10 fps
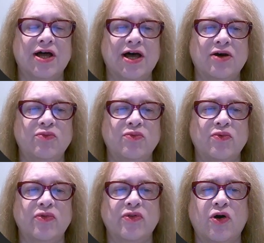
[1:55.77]
And
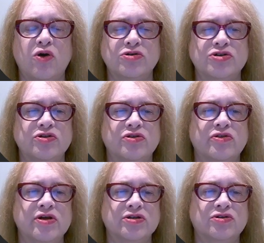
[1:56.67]
also the other
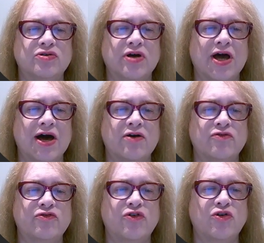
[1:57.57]
thing to look out
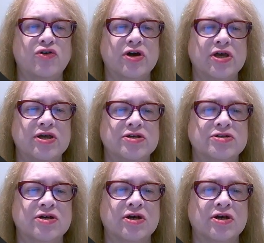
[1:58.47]
for is